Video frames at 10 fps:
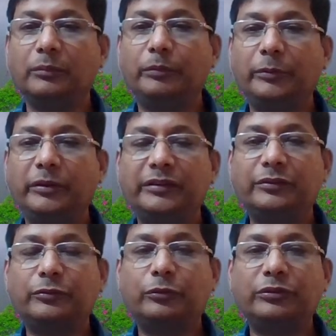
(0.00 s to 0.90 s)
previous
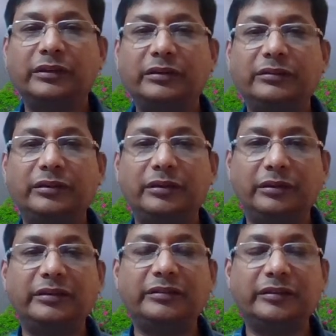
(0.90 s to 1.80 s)
course understanding.
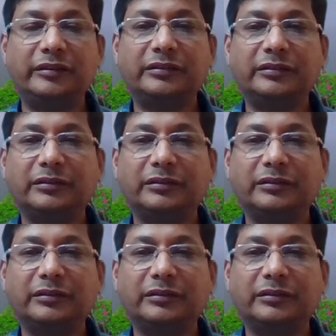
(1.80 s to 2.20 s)
Yes, yes.